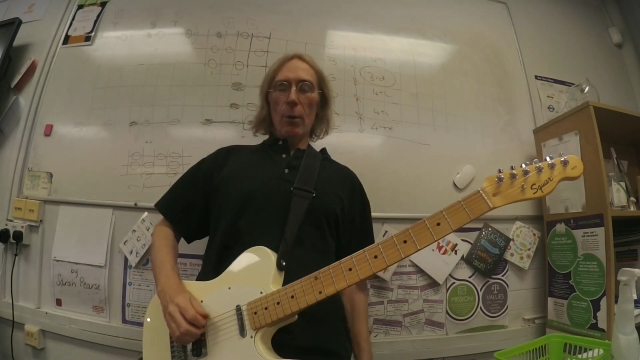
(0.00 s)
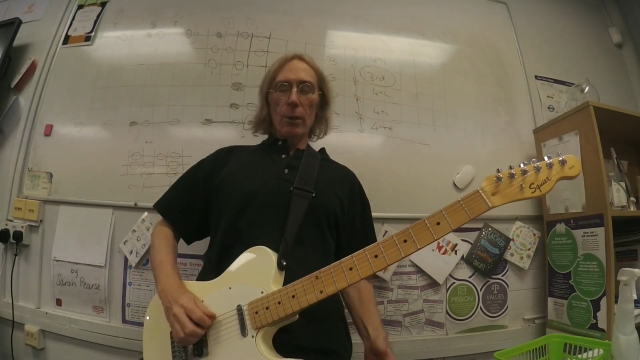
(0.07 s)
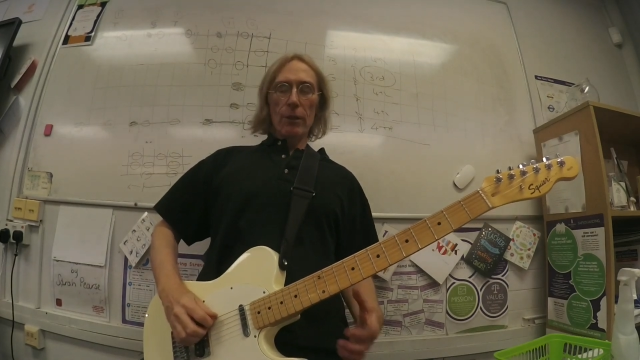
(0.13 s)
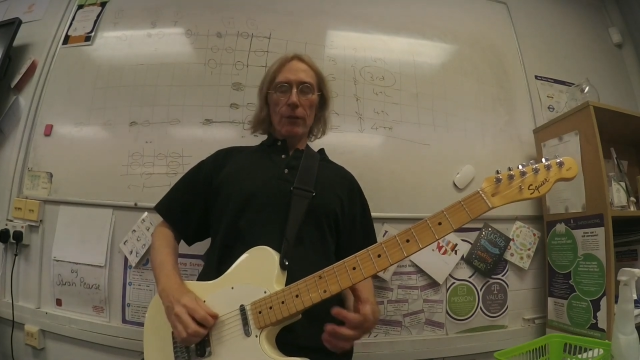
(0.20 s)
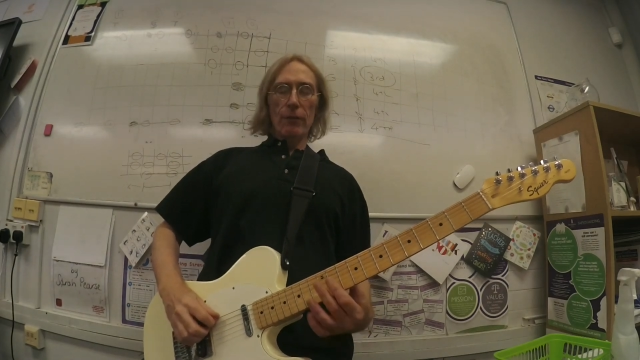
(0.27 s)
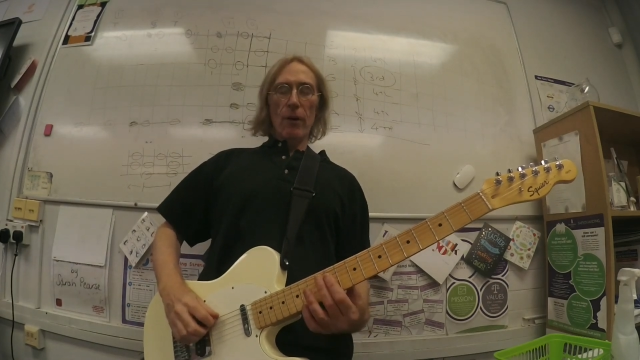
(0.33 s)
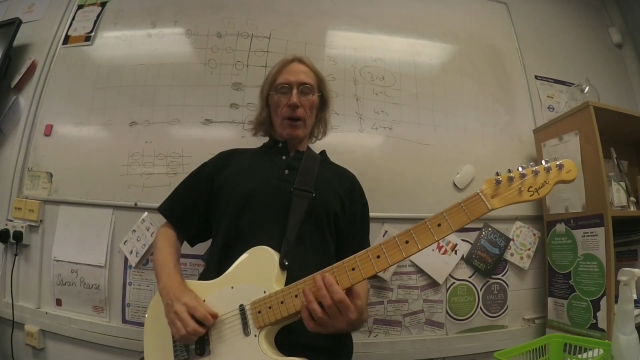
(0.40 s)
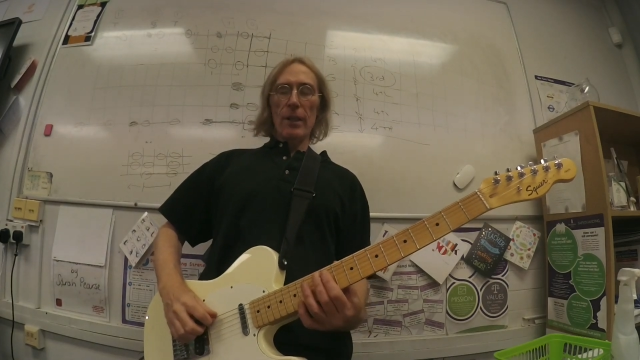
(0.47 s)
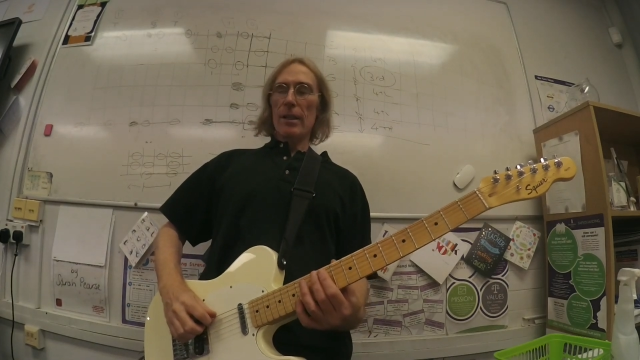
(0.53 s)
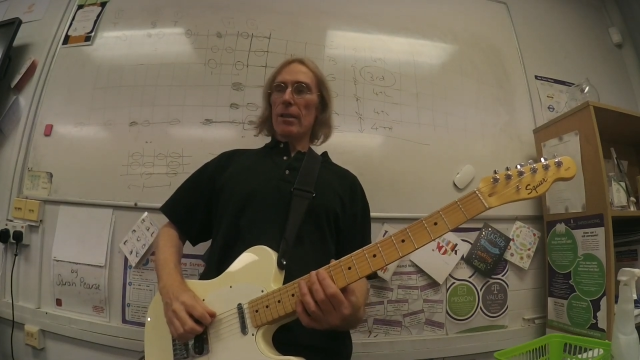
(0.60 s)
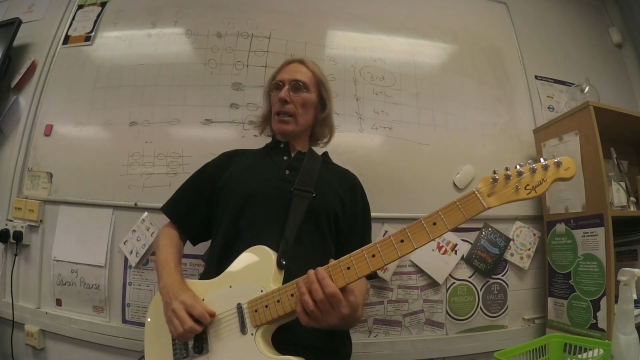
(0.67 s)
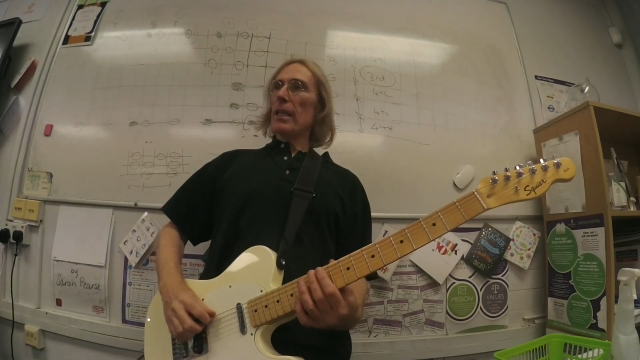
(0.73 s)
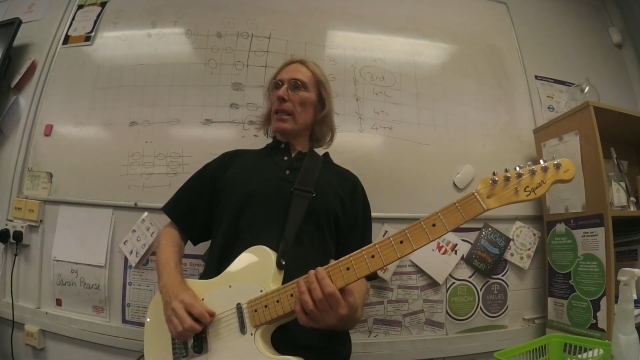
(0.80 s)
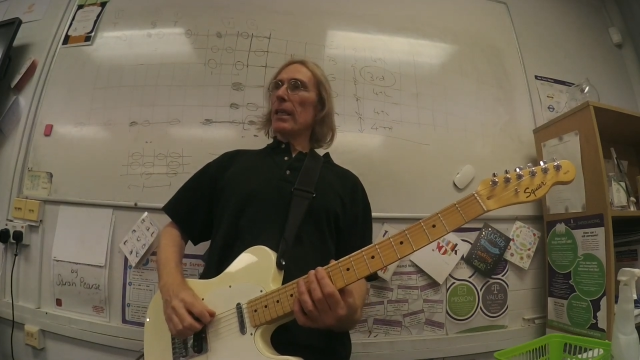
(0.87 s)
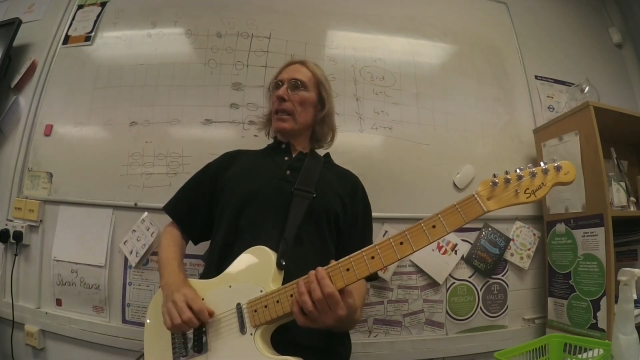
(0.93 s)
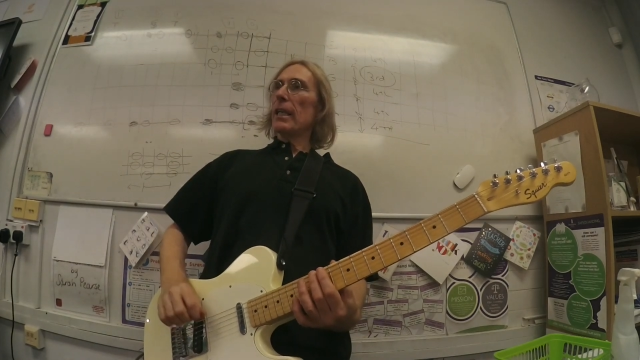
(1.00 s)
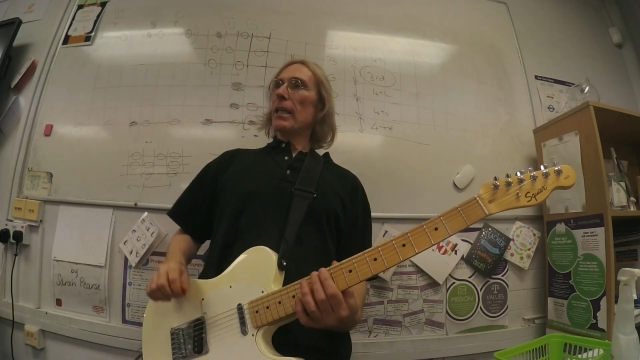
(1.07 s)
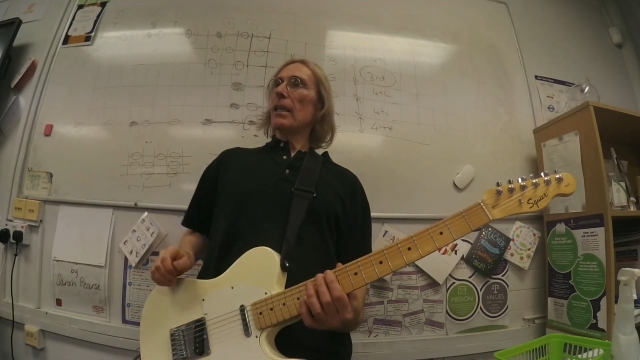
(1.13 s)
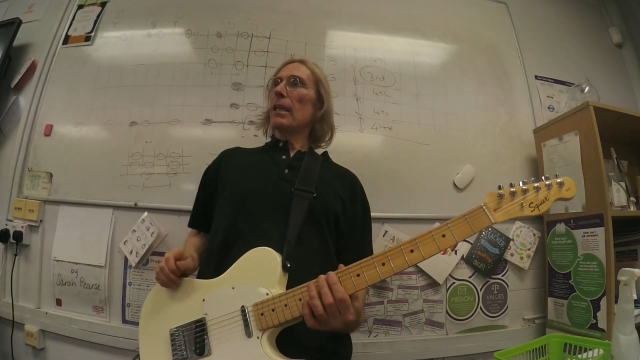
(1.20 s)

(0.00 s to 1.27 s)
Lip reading: want you to find the E,